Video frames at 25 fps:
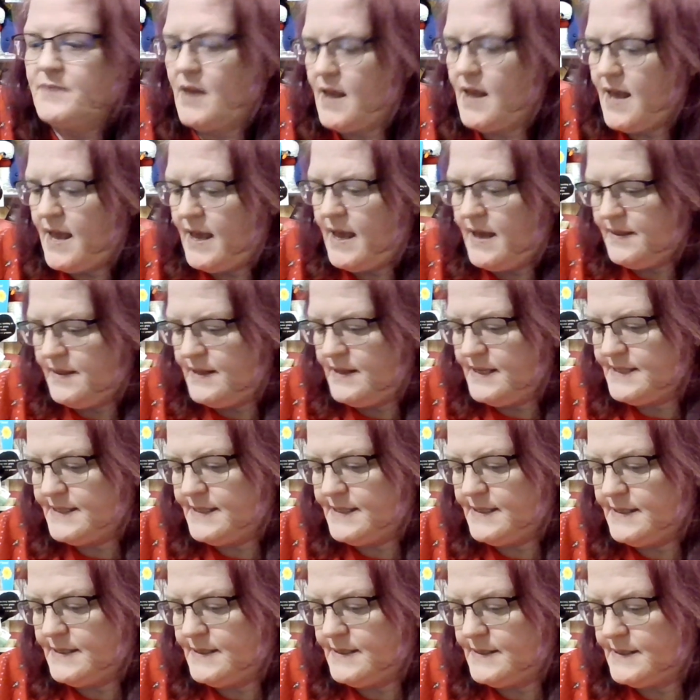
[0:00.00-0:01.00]
And this
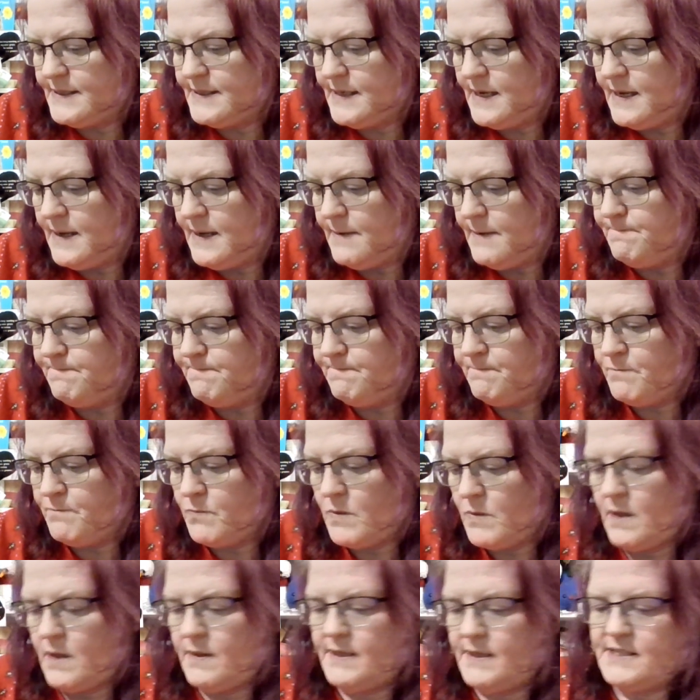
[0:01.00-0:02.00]
is
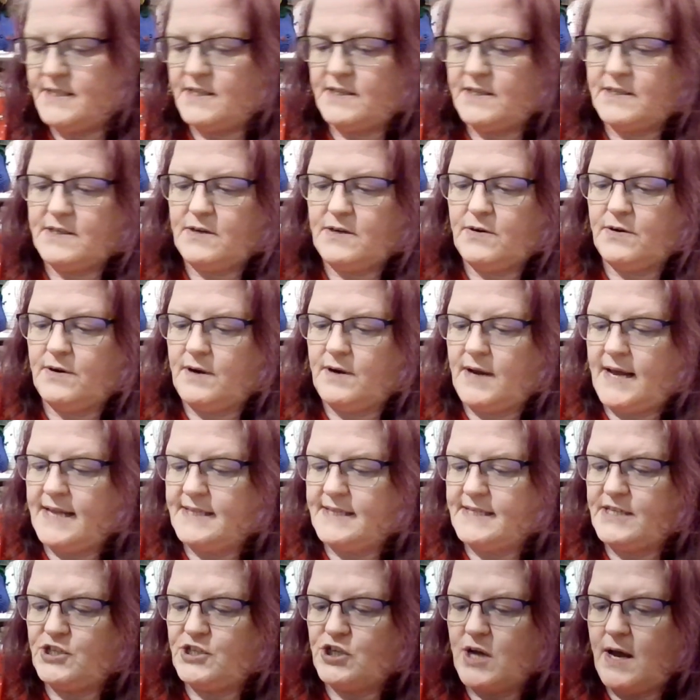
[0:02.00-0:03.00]
her
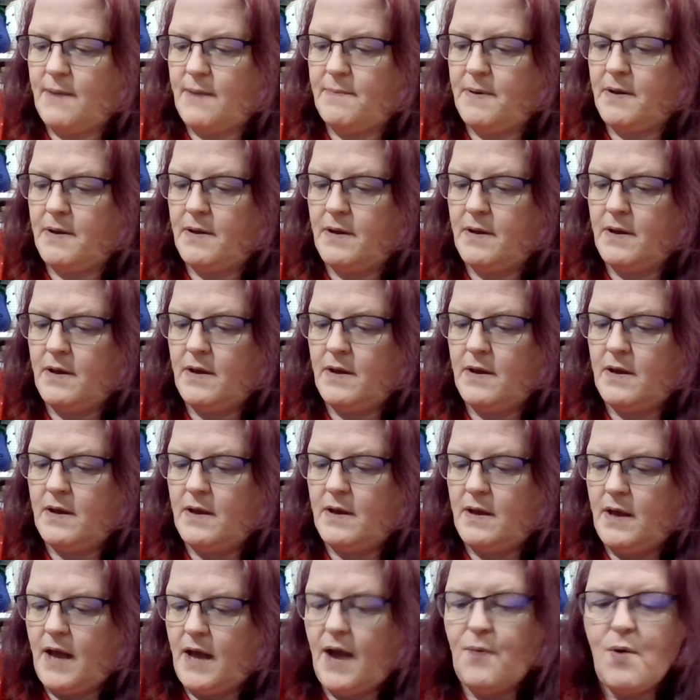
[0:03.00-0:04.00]
Etsy shop.
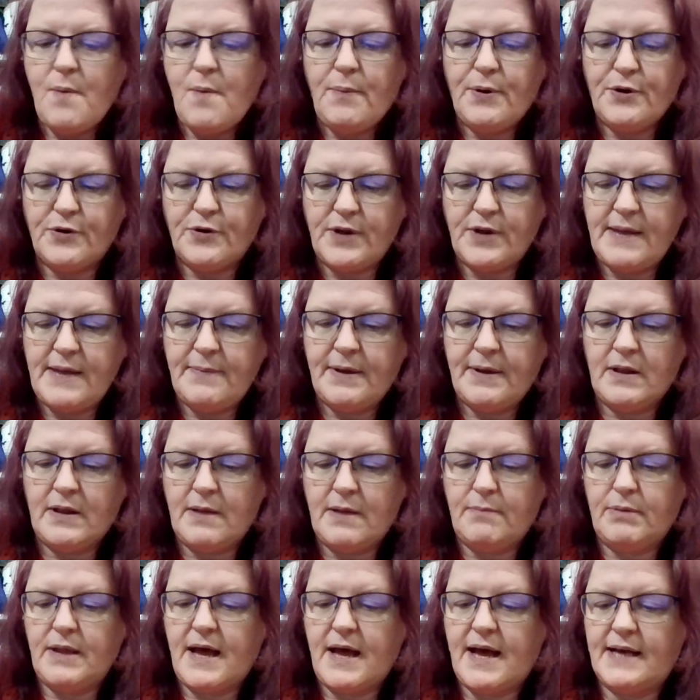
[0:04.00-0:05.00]
I won't put her email
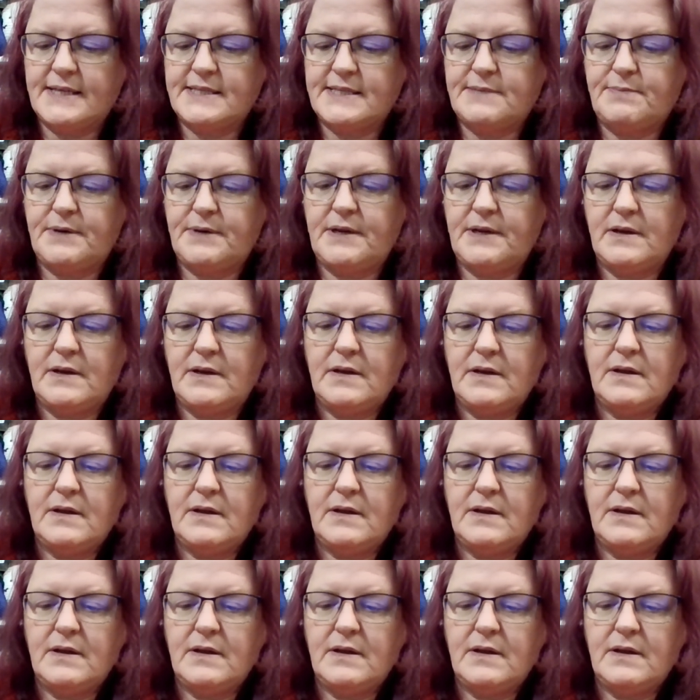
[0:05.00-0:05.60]
on blast, but